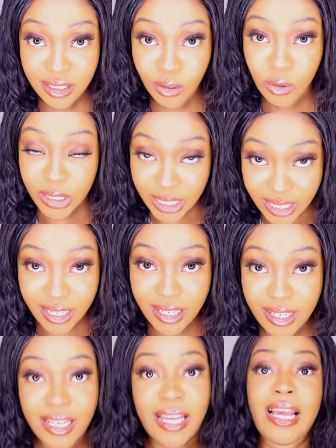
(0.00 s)
Okay,
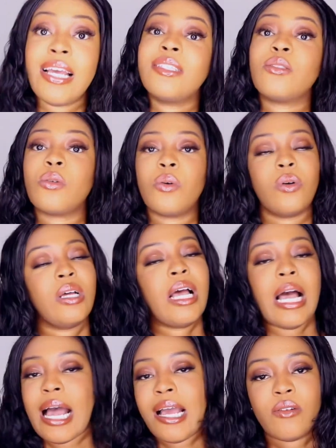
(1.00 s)
and so
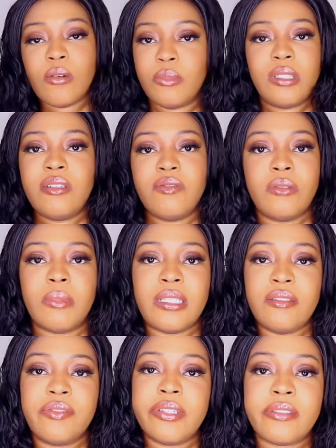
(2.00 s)
I don't believe in
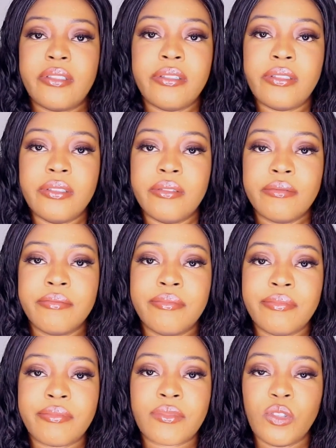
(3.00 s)
manifestation.
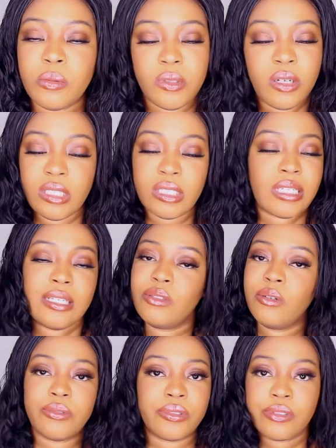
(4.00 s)
To be honest, I
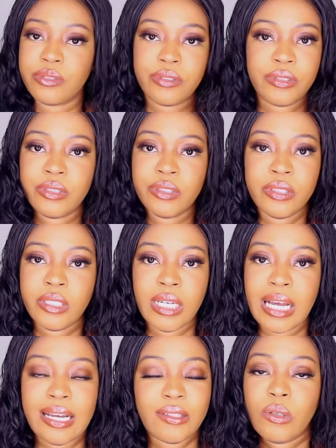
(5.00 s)
don't.
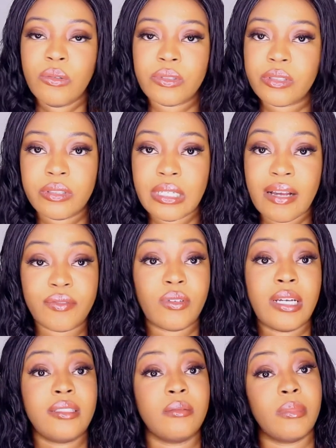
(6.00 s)
I've
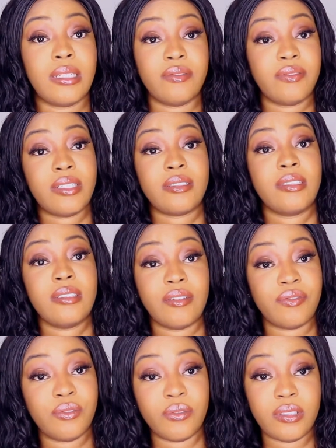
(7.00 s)
tried manifesting a
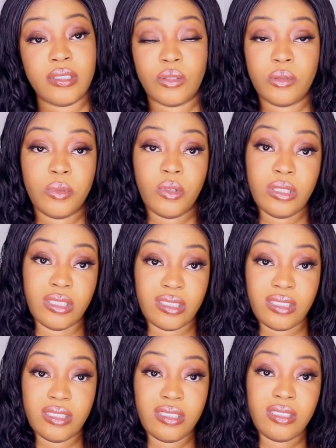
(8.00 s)
few things. To be
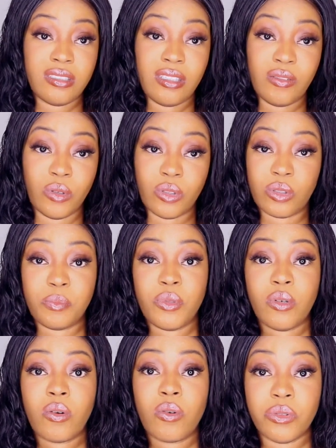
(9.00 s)
honest, it was
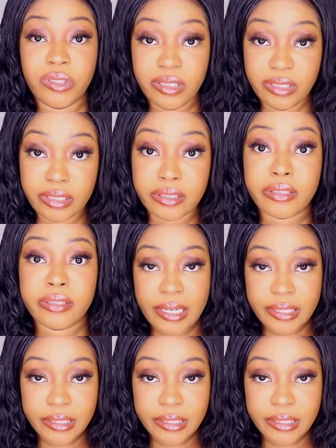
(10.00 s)
pure coincidence.